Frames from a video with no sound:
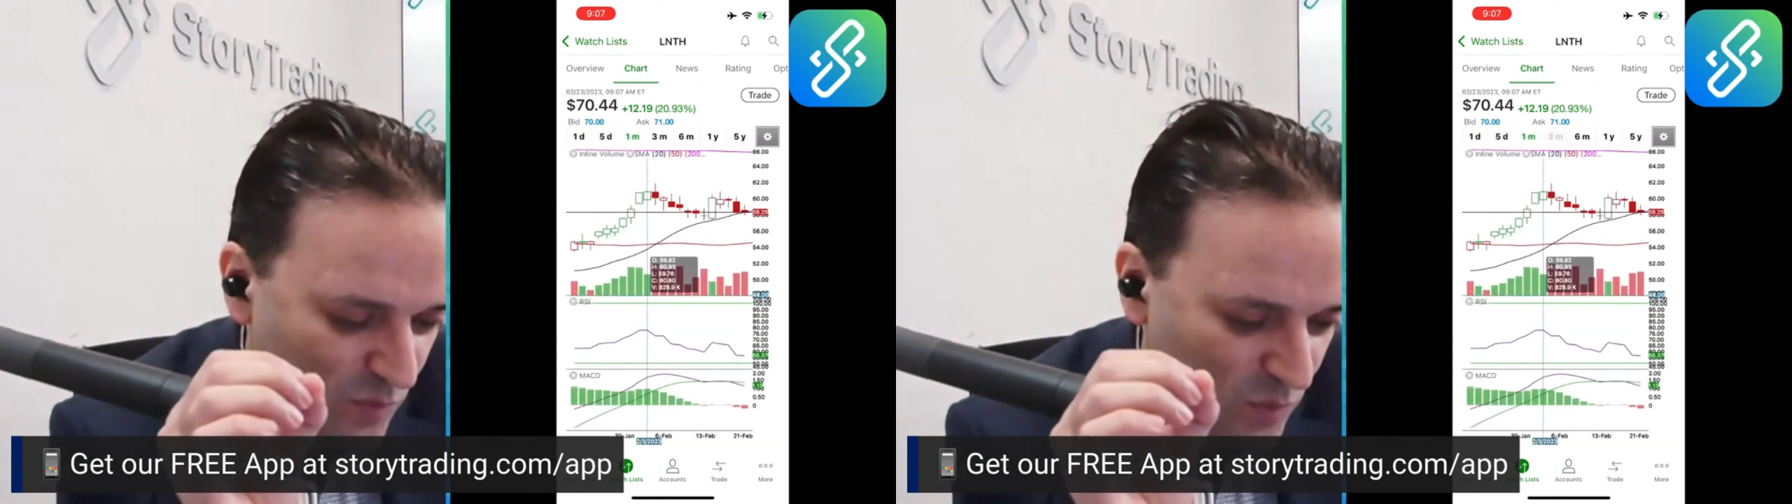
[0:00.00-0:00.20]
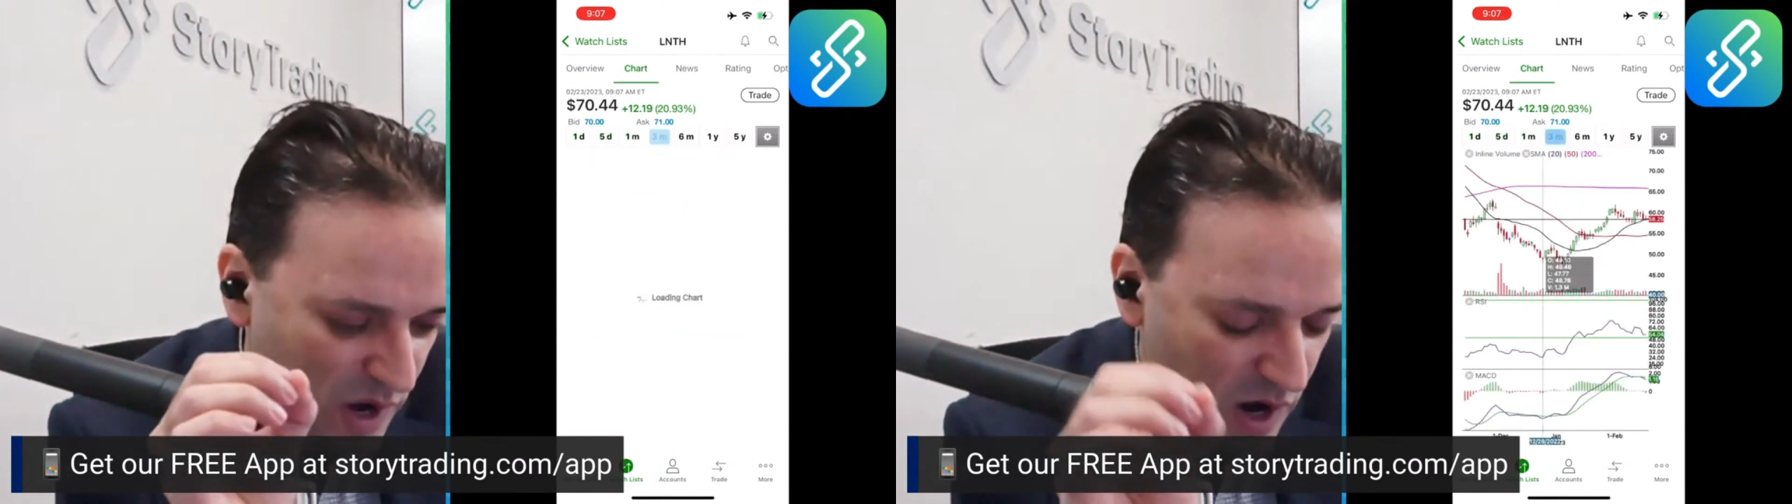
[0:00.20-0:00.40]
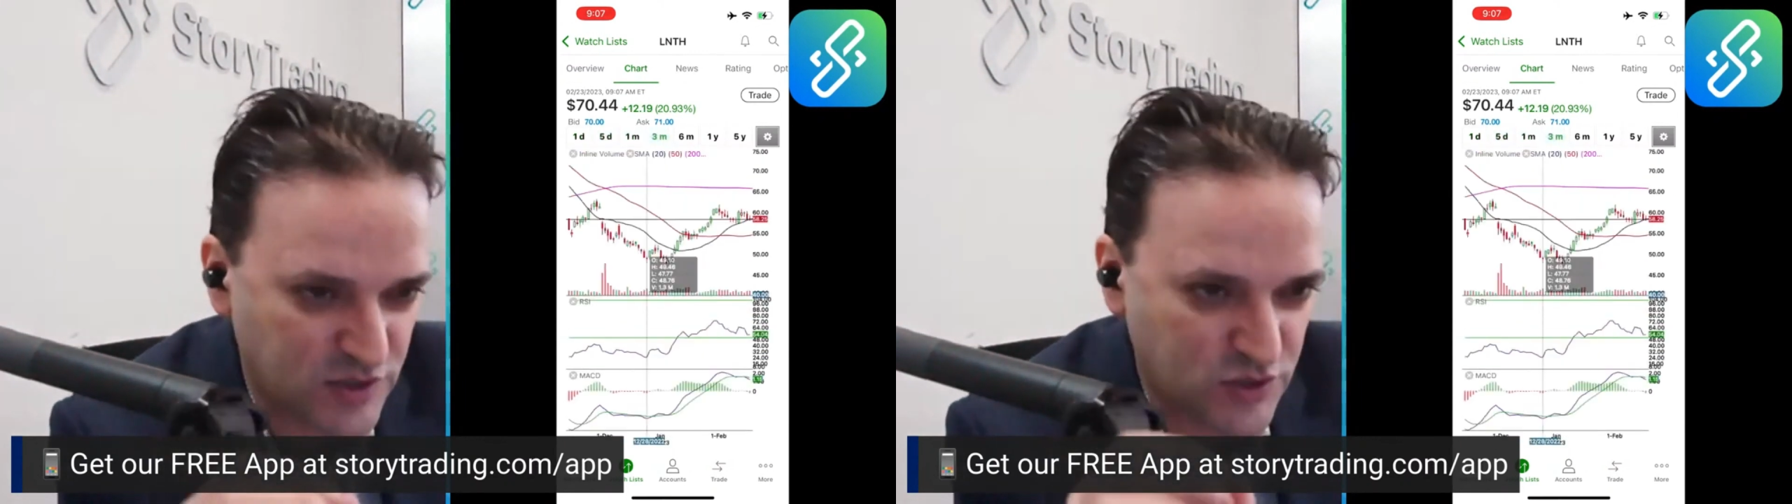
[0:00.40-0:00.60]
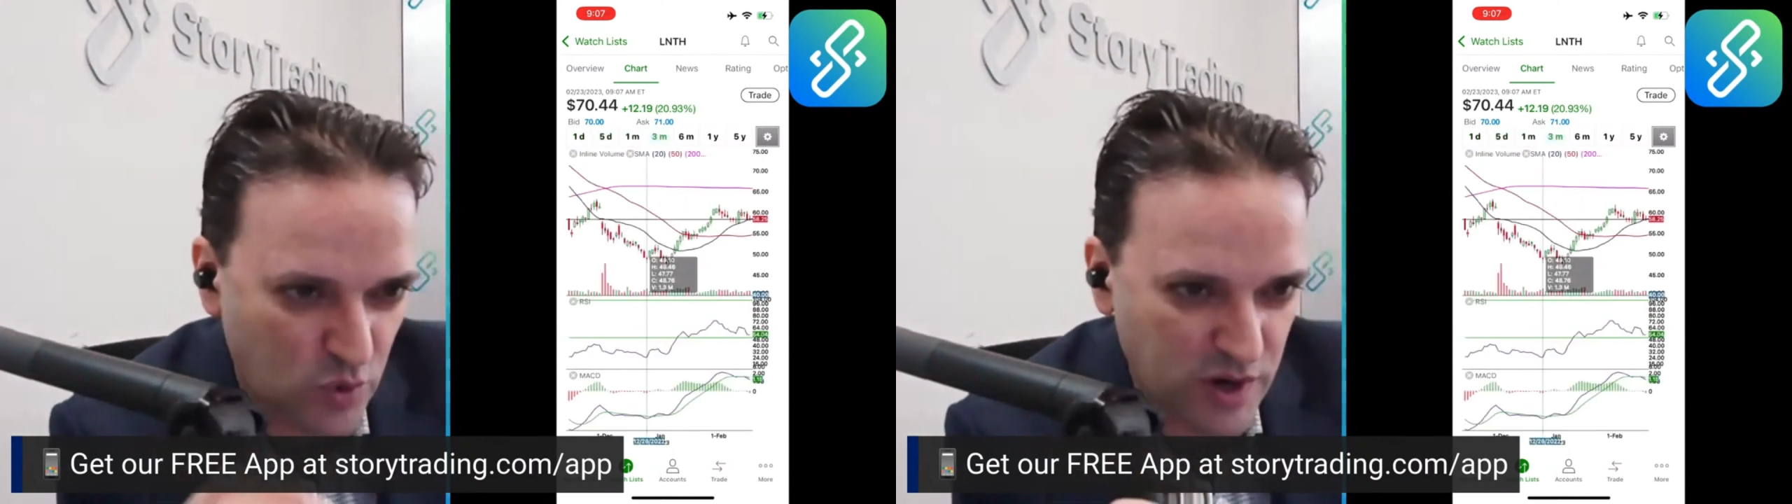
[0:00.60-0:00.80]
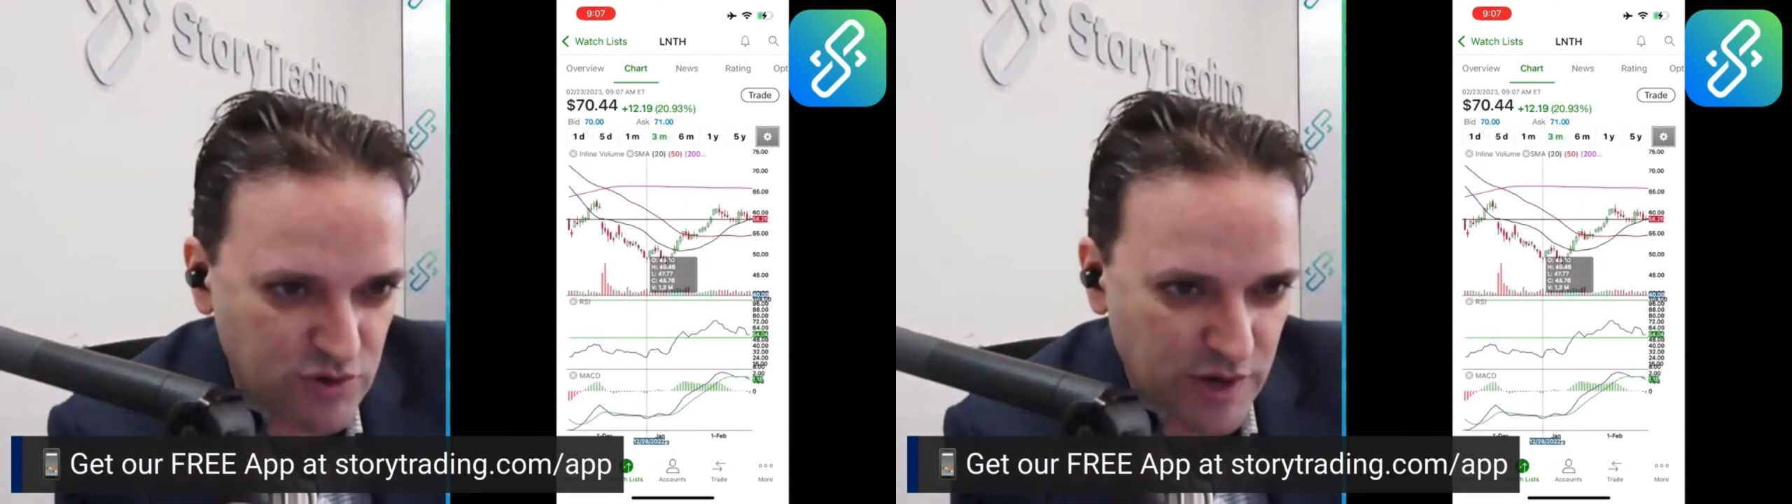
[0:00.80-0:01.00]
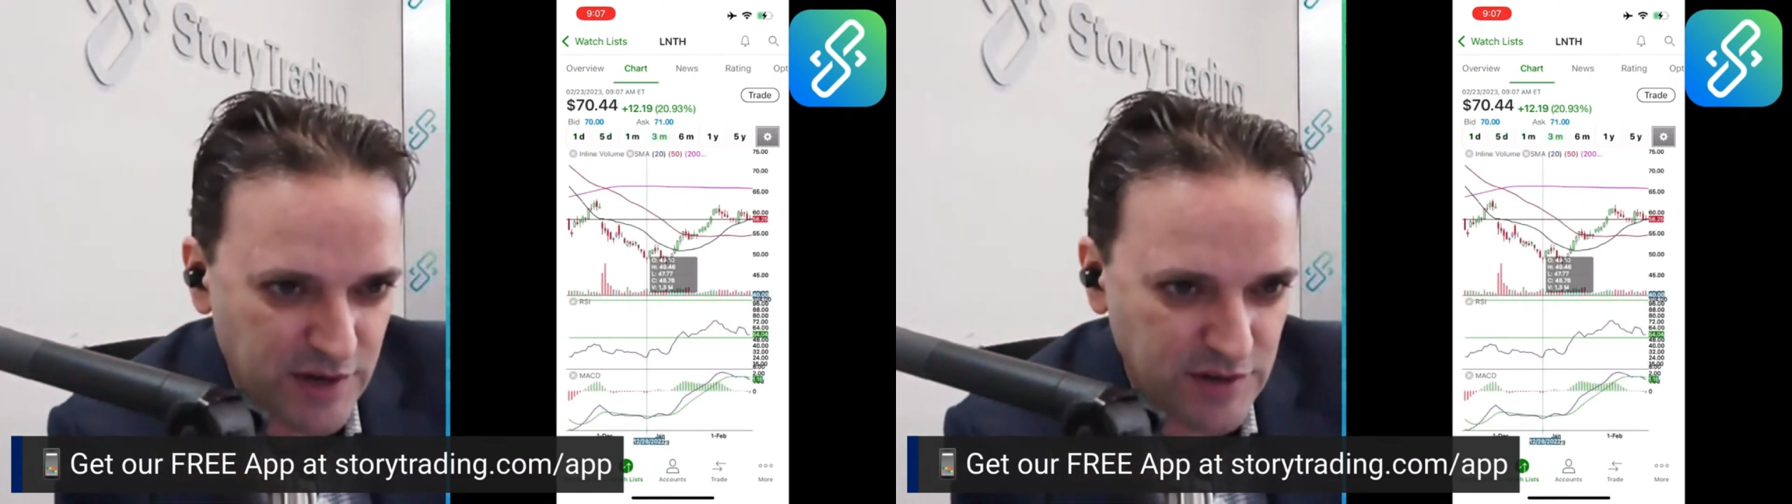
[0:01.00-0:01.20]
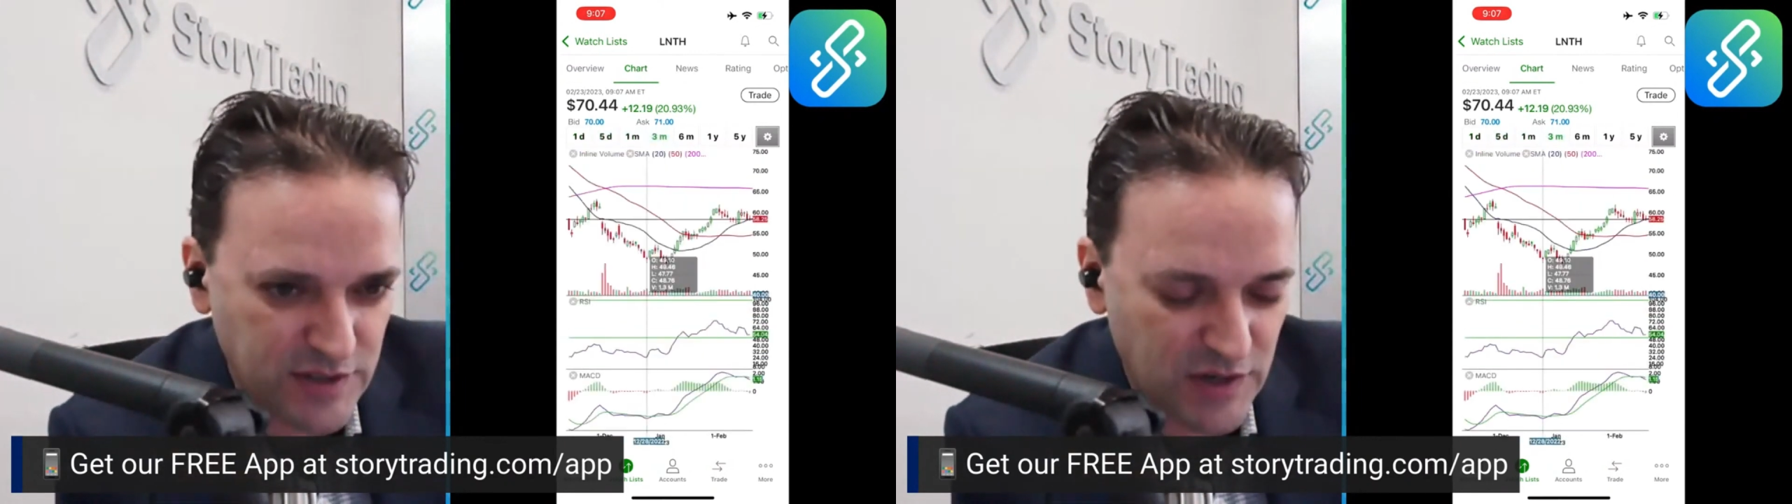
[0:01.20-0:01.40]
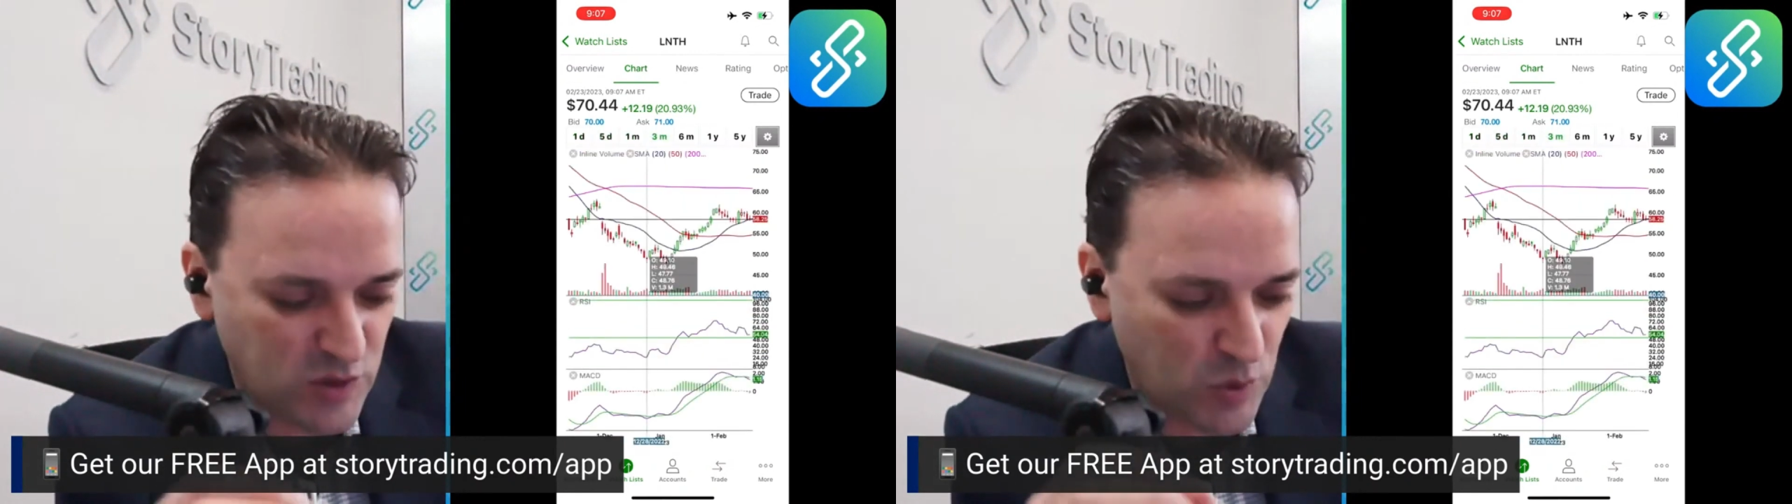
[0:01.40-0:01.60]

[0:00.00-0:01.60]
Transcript: we are story traders here.